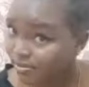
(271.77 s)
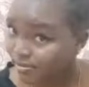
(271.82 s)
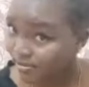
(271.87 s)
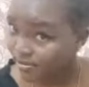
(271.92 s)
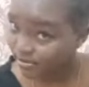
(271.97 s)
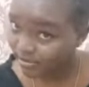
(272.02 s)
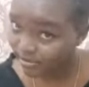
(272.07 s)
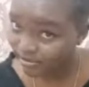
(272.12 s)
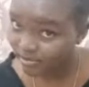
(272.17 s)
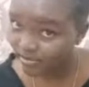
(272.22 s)

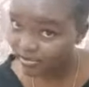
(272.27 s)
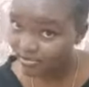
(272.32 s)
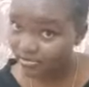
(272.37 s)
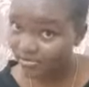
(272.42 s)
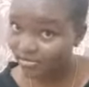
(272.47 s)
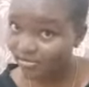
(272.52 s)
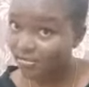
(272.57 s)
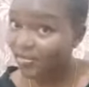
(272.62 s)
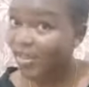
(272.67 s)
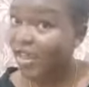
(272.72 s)
hmm
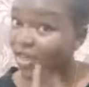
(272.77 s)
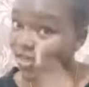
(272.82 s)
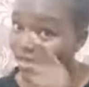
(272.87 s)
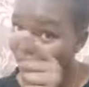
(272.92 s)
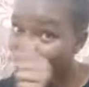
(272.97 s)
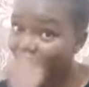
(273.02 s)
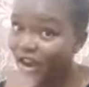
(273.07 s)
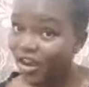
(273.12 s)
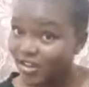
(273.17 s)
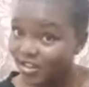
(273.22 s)

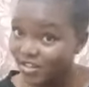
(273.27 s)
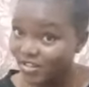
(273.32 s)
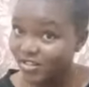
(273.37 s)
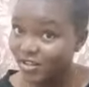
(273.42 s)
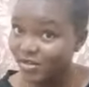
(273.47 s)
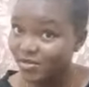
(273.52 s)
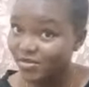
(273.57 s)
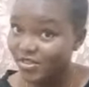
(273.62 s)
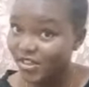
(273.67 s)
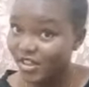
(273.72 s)
that is
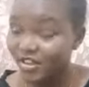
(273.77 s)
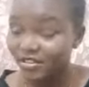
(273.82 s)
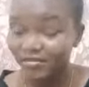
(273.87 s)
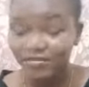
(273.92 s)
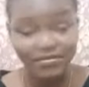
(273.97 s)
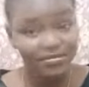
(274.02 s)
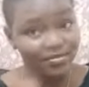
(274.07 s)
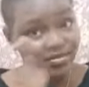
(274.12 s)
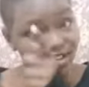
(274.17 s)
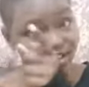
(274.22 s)
something
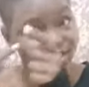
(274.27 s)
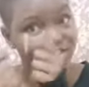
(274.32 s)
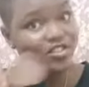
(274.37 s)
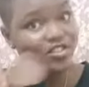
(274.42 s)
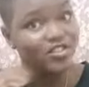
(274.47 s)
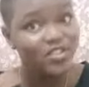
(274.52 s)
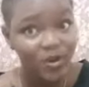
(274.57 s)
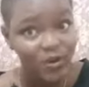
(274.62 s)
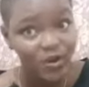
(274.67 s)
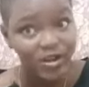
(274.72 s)
that you
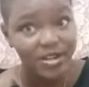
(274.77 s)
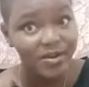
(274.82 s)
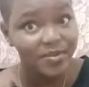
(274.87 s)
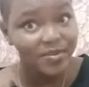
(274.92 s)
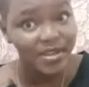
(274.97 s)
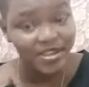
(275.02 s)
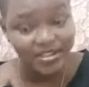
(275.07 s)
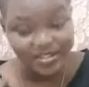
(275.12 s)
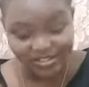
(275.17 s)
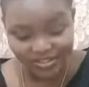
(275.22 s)
don't want to
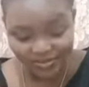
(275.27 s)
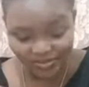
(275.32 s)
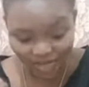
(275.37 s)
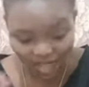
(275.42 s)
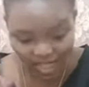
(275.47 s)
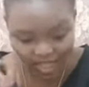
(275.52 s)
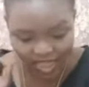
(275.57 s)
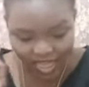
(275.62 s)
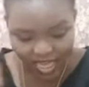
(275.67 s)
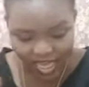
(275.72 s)
miss
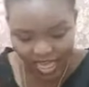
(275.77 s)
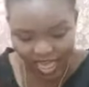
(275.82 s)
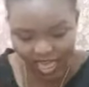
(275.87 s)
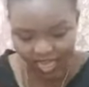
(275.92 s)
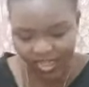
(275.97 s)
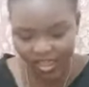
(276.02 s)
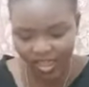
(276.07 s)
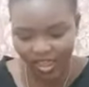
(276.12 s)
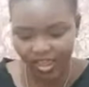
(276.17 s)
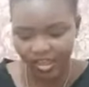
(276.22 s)
and
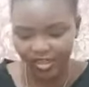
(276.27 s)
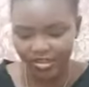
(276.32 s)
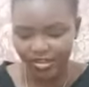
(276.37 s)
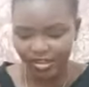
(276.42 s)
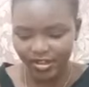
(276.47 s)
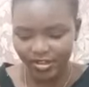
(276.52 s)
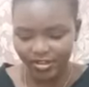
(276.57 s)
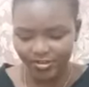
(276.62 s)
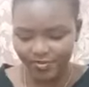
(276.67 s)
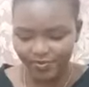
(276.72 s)
then
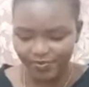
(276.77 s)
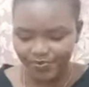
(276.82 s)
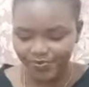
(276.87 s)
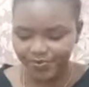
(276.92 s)
um